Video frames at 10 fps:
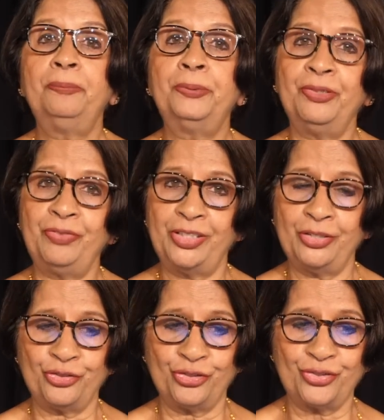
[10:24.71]

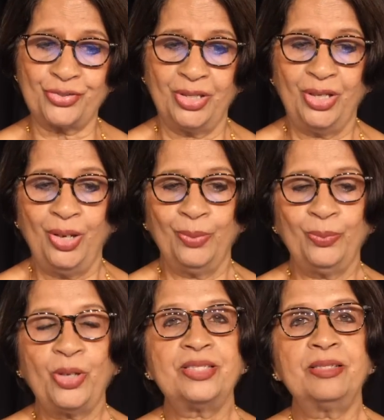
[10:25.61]
privileges
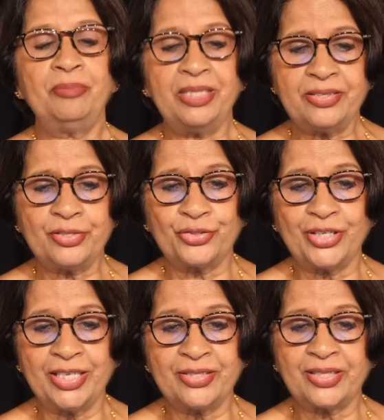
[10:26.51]
was the
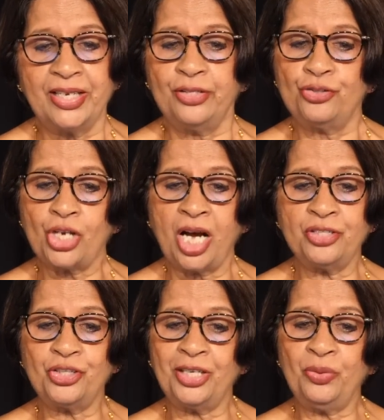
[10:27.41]
ministries
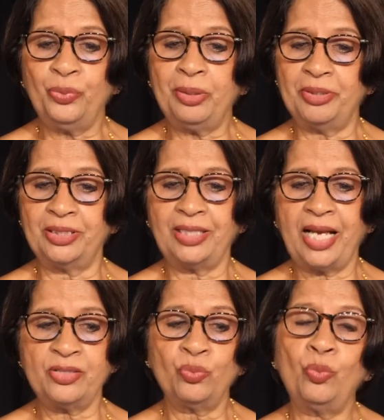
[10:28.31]
charging women
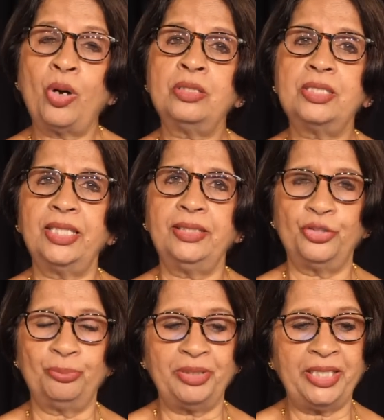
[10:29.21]
as wanting
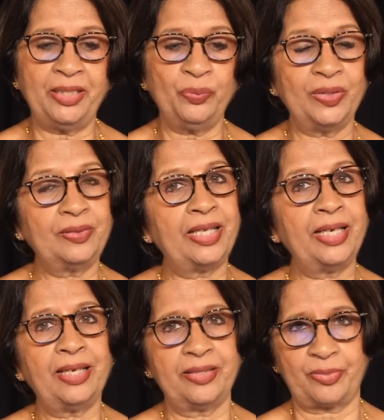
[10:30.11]
to be with
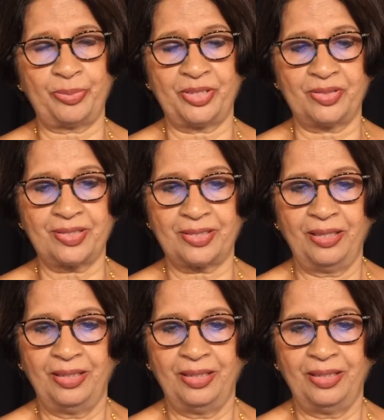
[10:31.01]
their husbands.